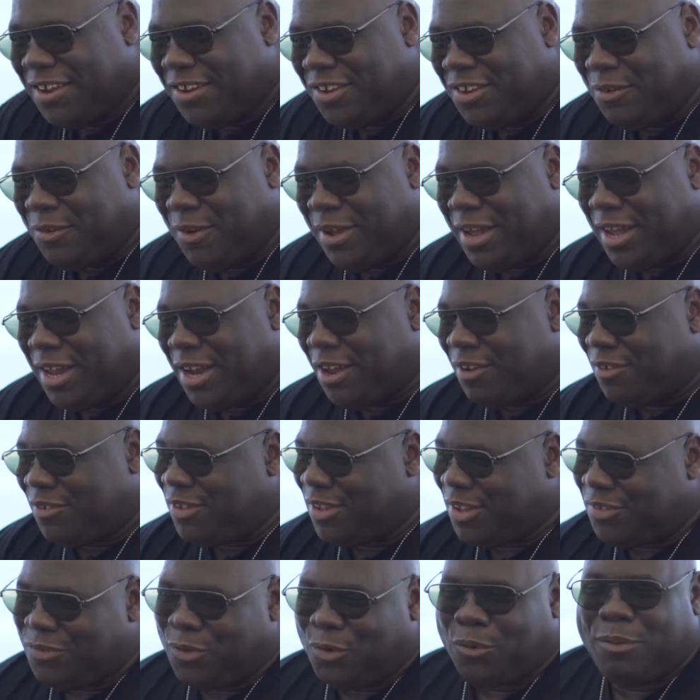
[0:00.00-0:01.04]
And I was
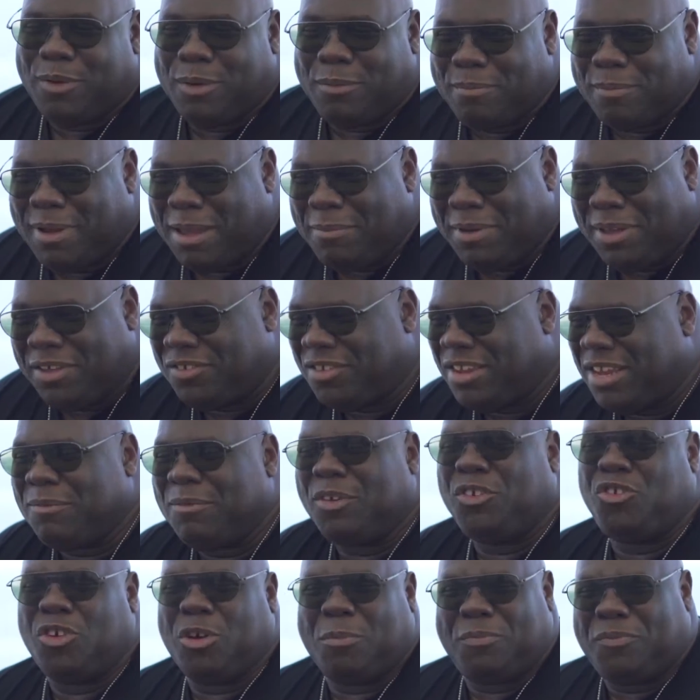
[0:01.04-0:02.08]
just thought maybe it's
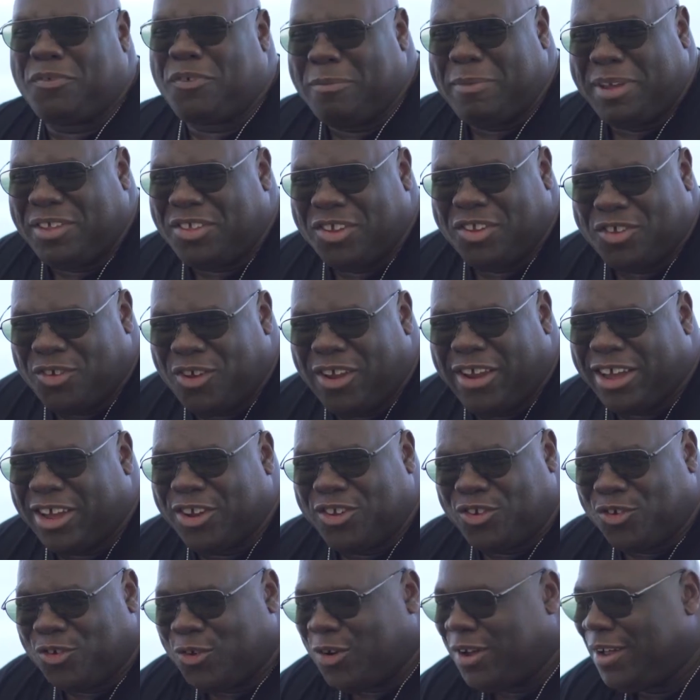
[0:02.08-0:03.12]
another job for me to do, like a
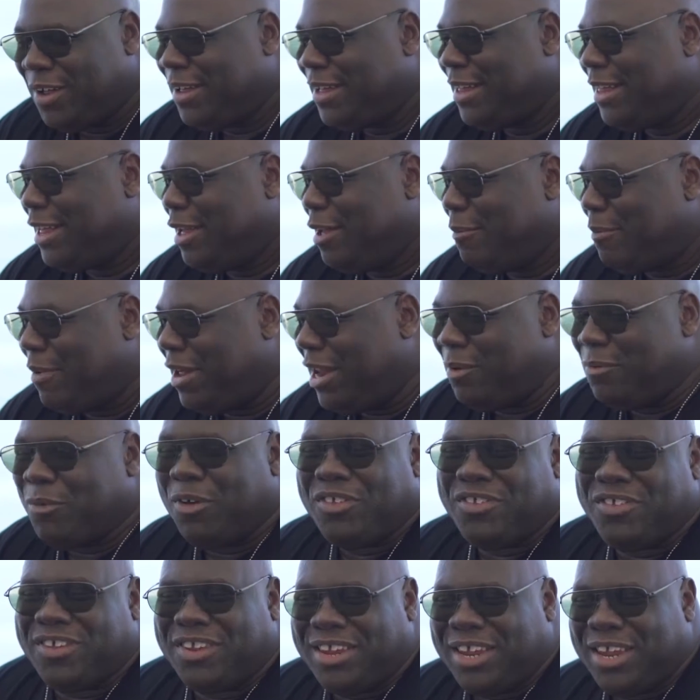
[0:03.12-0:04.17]
chore. But it
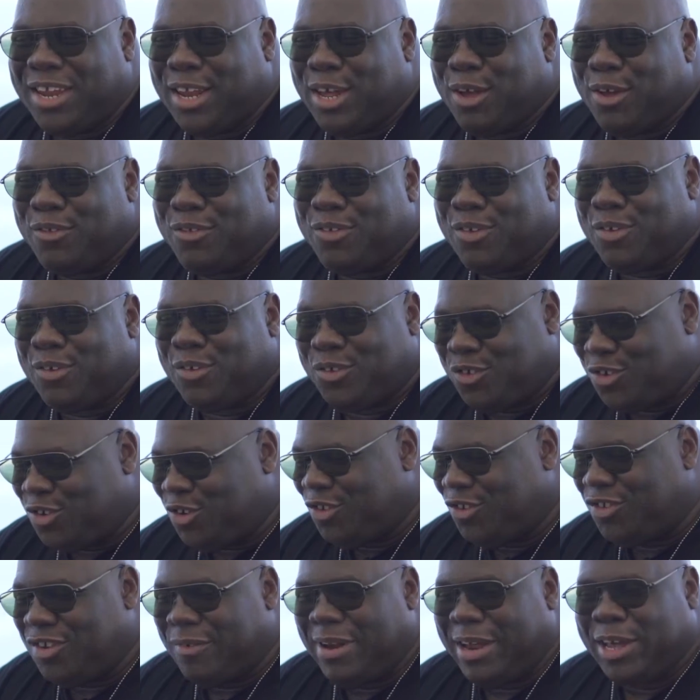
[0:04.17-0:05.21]
wasn't, you know, to
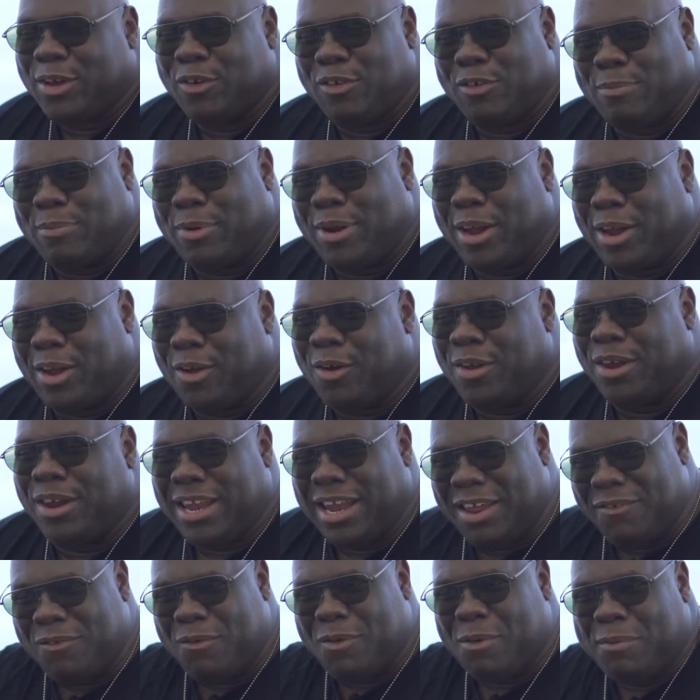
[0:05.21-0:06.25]
choose the records, put it on,
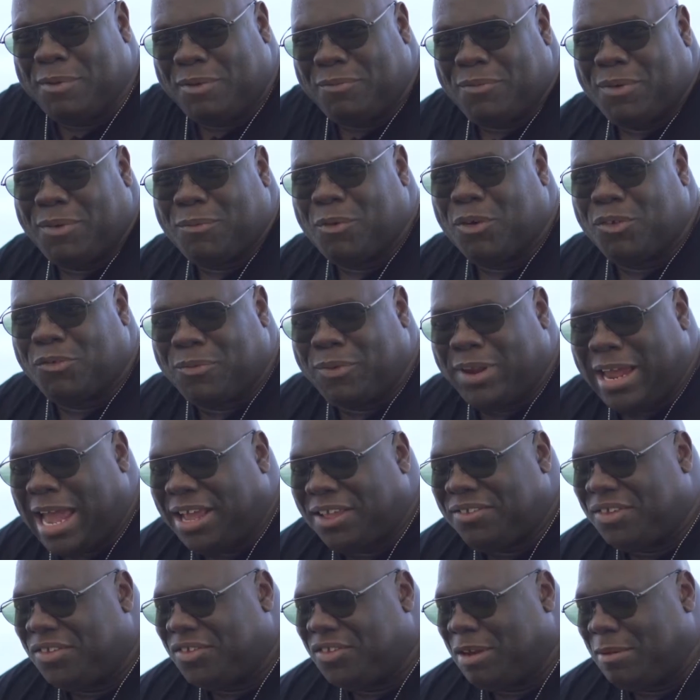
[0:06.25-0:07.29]
and everyone was
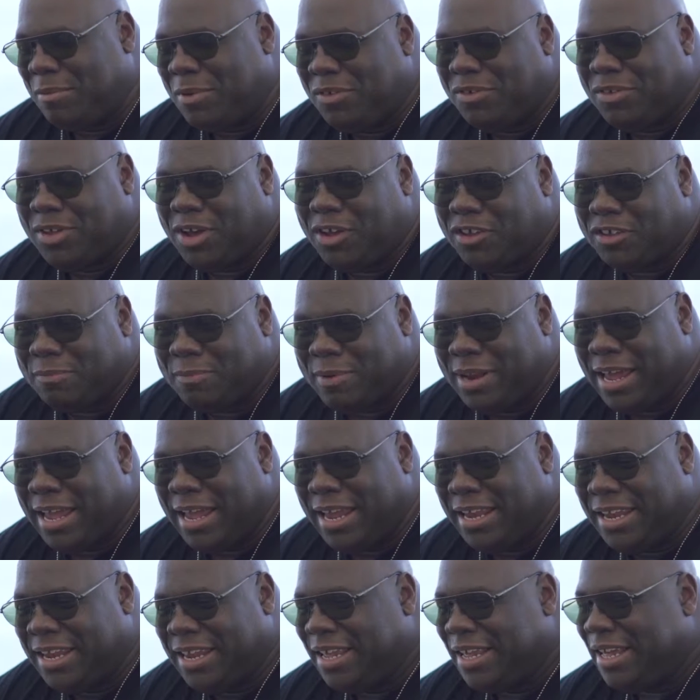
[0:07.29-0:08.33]
reacting to the music I was
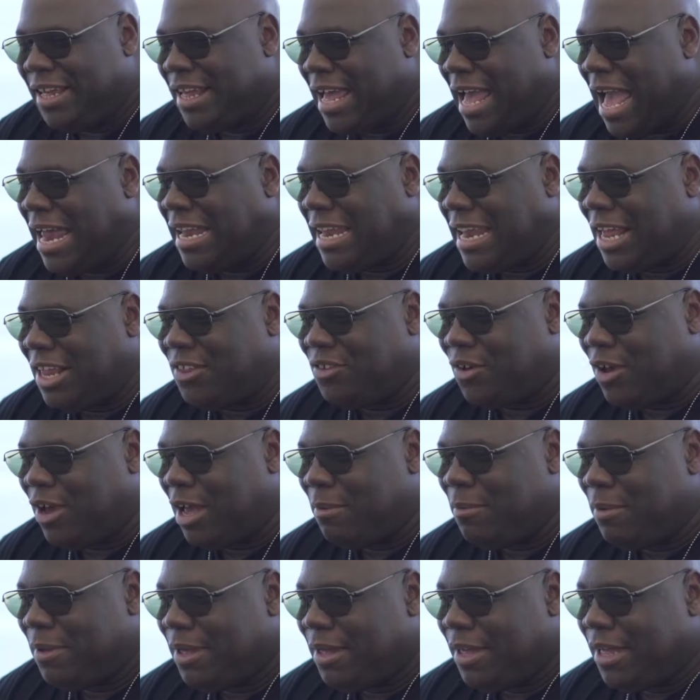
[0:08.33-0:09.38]
playing. At that
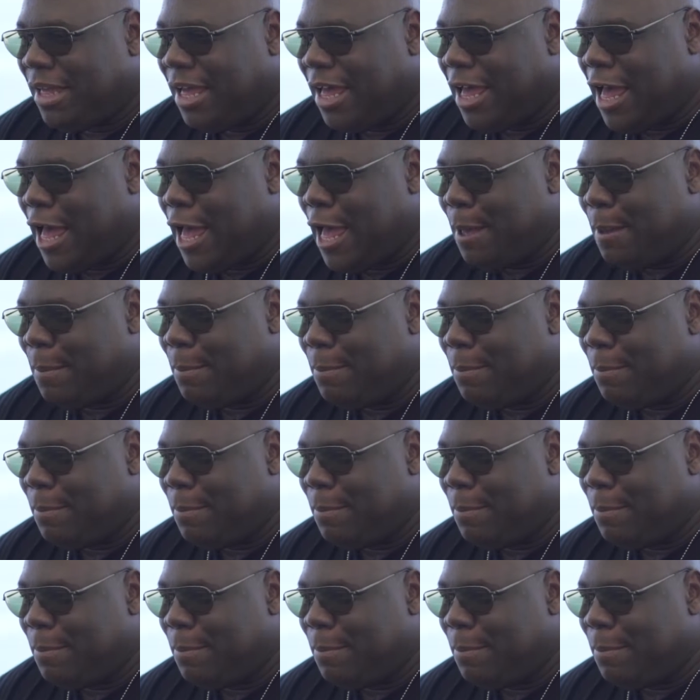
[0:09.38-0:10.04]
time, I